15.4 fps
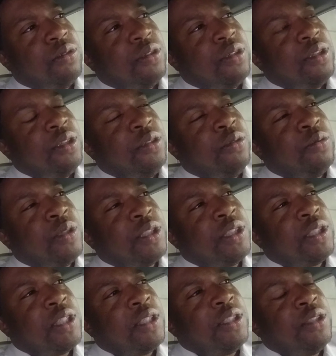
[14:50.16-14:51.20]
You
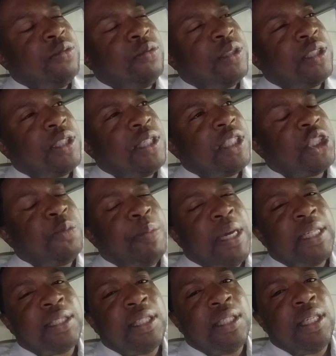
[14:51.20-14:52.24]
wasn't good. You wasn't
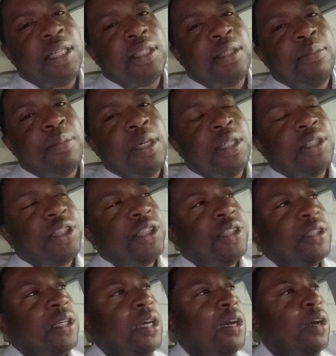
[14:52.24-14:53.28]
expecting nothing much
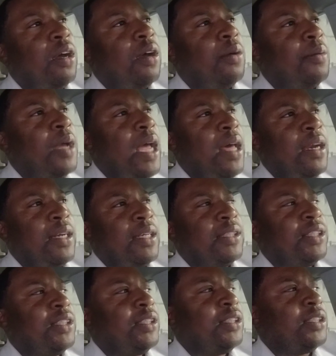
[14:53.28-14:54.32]
out of this
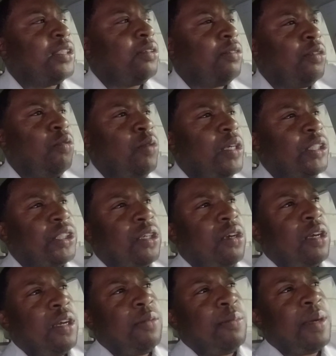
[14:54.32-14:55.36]
season on the West
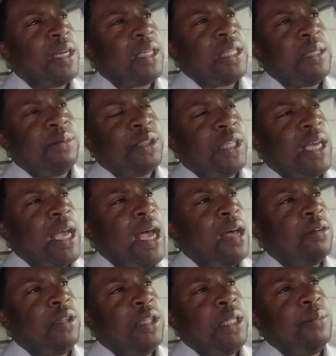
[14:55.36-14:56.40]
Coast. Everybody keeps saying how
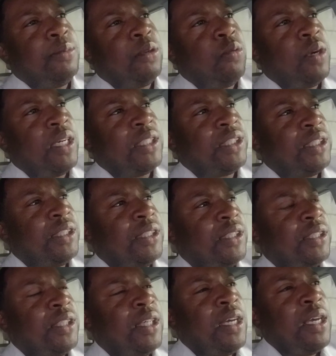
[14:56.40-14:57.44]
deep the West
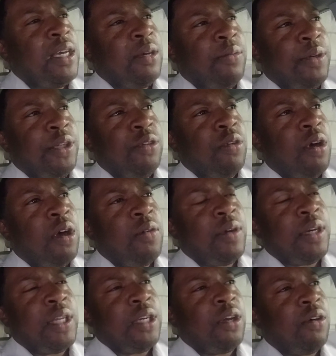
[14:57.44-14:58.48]
is when you
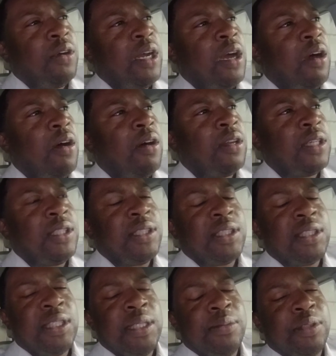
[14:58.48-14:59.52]
already know that all of these
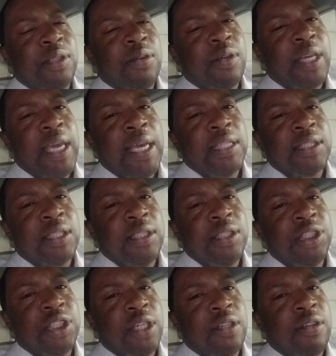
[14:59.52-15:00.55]
teams gonna cancel
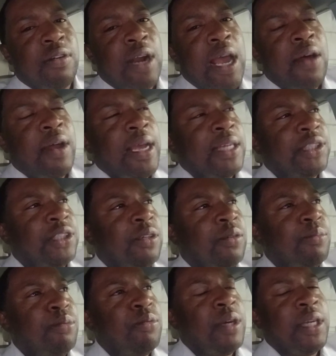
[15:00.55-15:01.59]
each other out at some
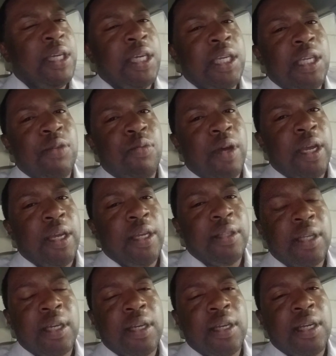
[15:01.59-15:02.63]
point anyway.
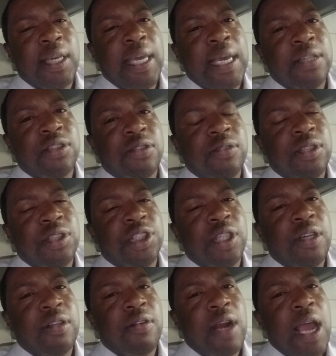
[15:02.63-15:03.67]
gonna cancel each
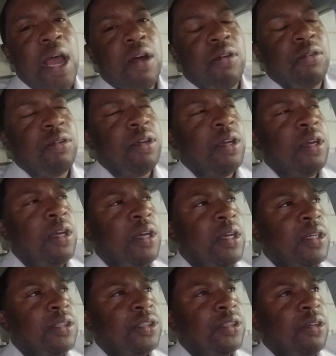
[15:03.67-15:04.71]
other out.
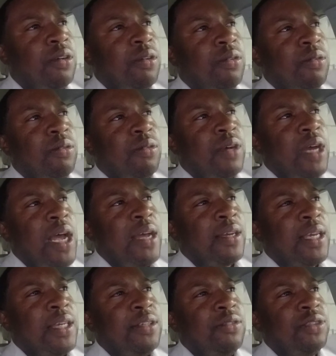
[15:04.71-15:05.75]
So how
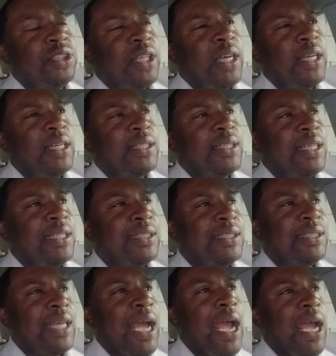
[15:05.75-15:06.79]
can you say that they
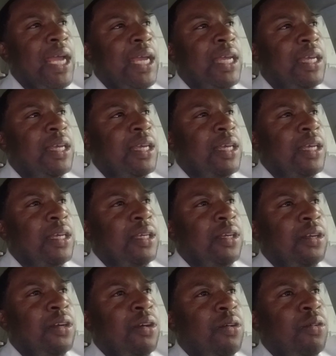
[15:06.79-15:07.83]
stack?
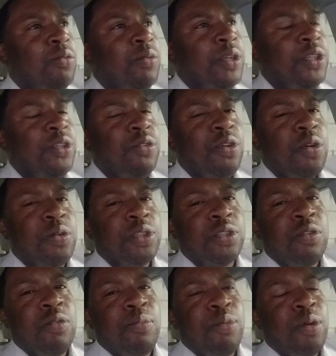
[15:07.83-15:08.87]
When you know it's
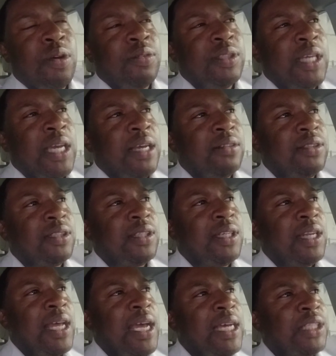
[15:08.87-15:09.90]
gonna boil down to the
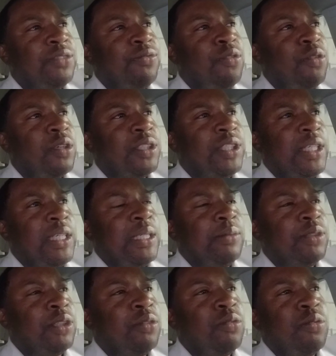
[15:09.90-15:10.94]
last four
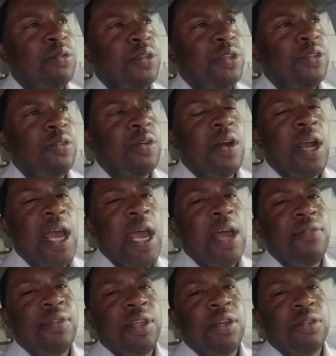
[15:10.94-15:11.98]
teams, and who are you gonna
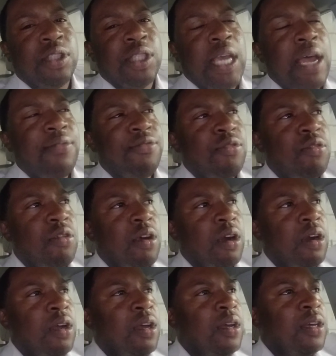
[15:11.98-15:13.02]
have in your top four?
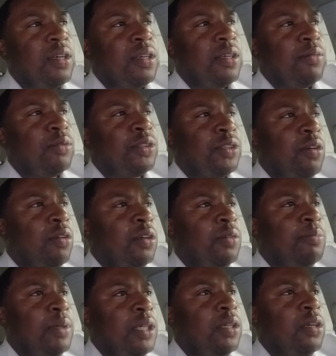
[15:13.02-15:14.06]
It was gonna
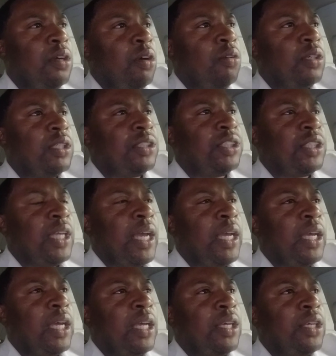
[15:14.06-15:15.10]
be Golden
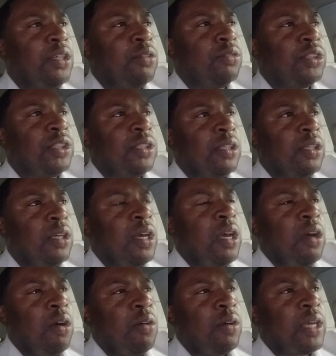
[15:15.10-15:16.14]
State and Houston.
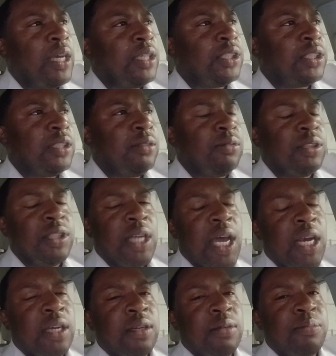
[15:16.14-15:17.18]
OKC was
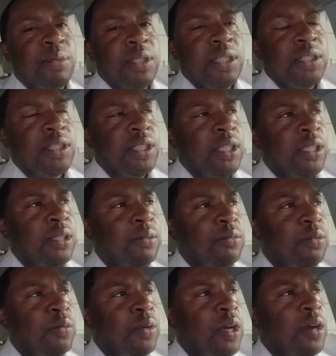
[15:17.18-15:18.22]
not a complete team.
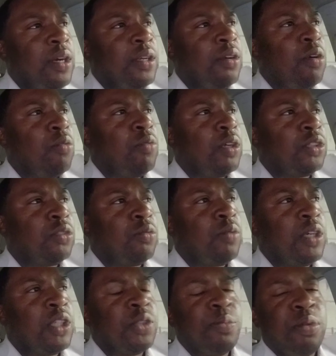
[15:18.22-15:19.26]
You already know Russell
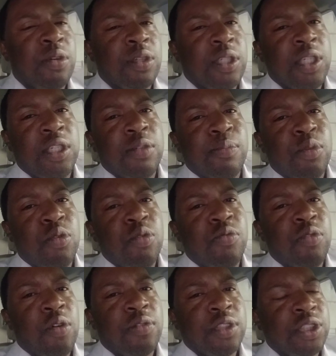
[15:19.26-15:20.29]
Westbrook need to move
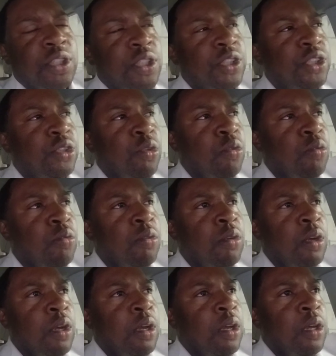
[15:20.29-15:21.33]
over to the two.
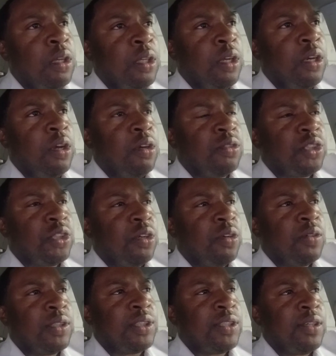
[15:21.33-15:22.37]
So
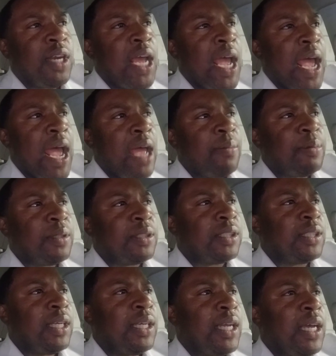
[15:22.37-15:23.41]
until that happens,
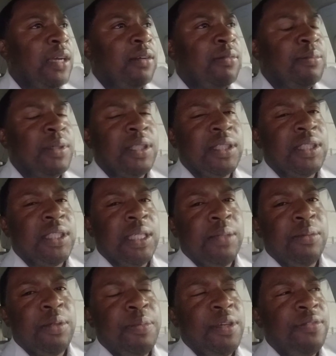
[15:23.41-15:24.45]
they're not going to be a team
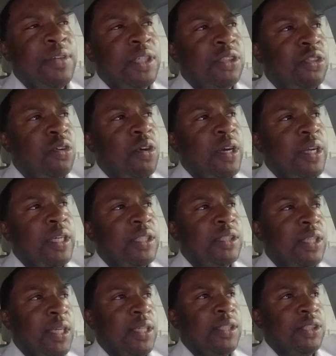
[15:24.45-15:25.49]
to be victorious.
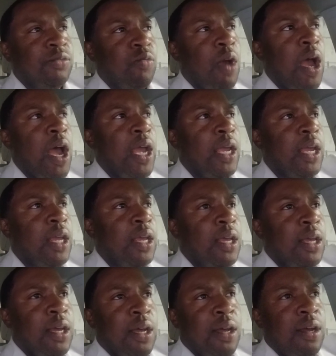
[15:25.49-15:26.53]
Hence why
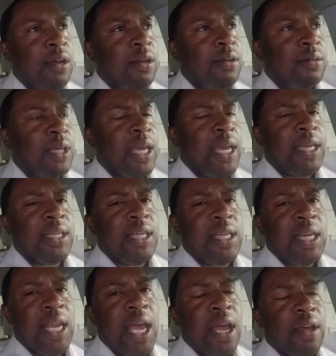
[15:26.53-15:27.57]
KD
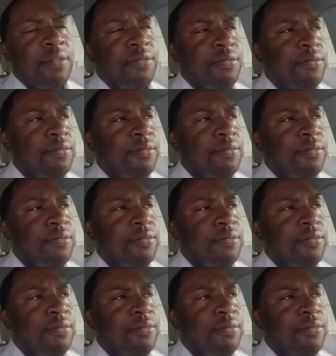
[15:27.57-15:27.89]
left.